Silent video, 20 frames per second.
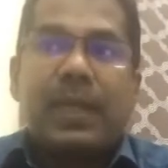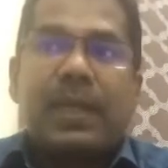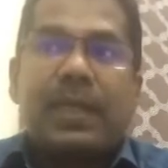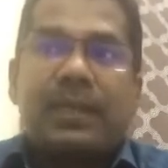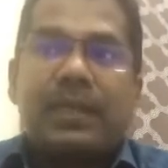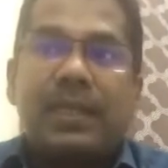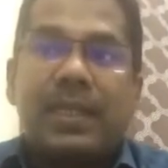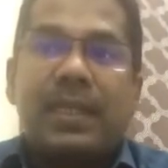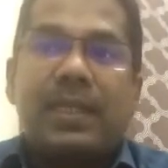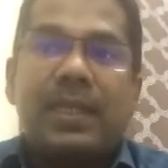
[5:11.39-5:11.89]

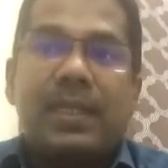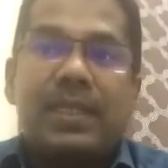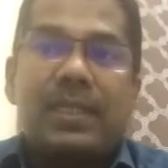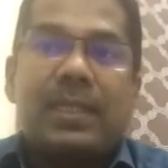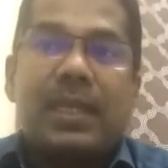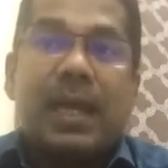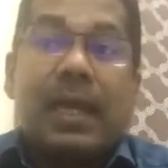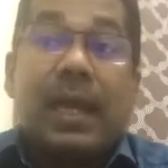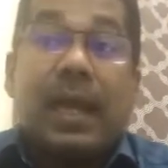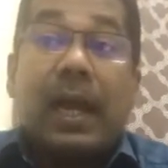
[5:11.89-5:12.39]
Third is
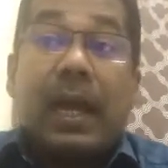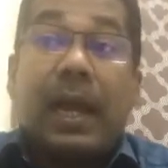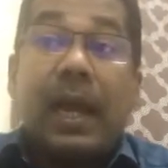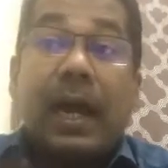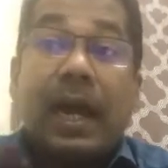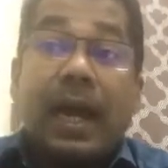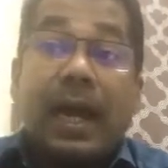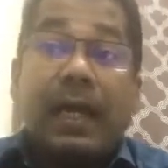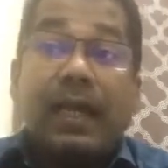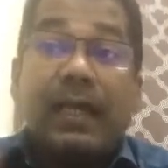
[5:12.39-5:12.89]

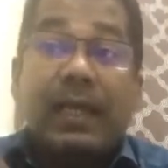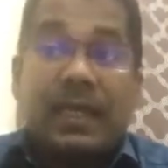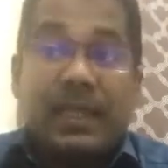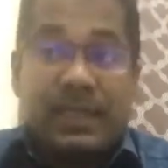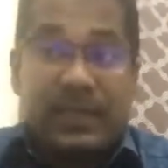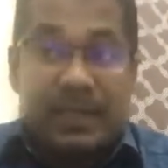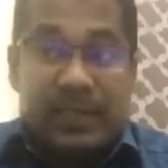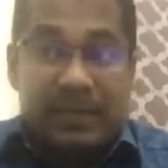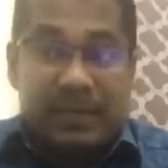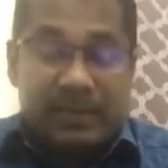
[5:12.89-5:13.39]
high
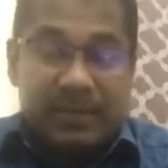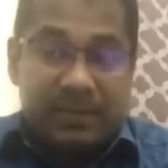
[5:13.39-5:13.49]
rising.